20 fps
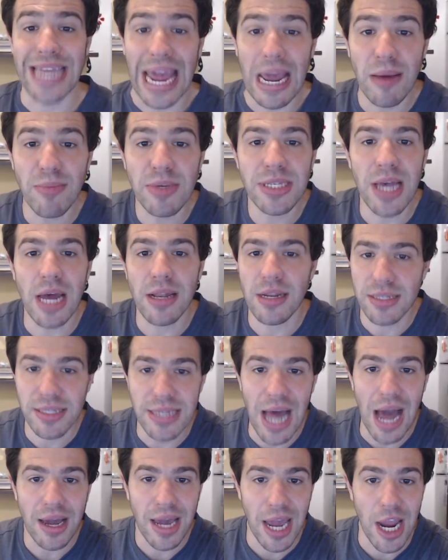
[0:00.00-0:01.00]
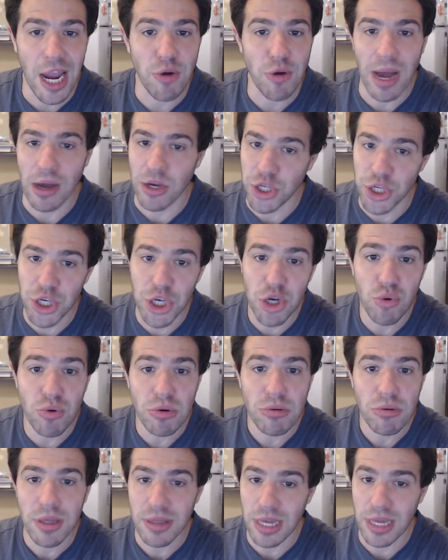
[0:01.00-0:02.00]
Amazon does not care about
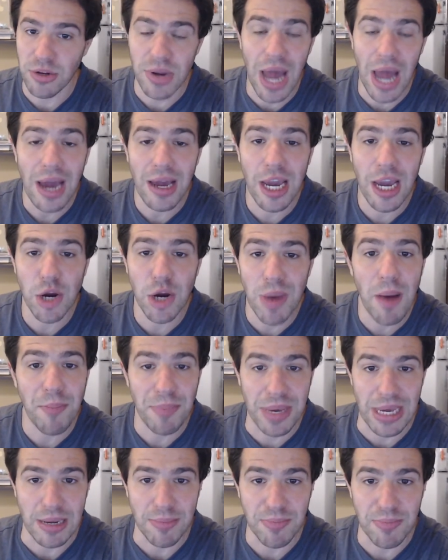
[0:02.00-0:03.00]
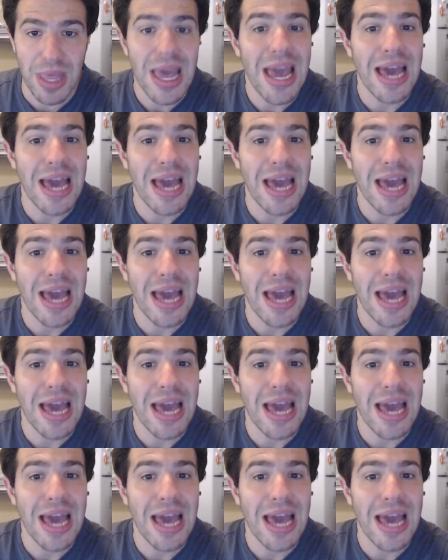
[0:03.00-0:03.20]
you. They do not care about me.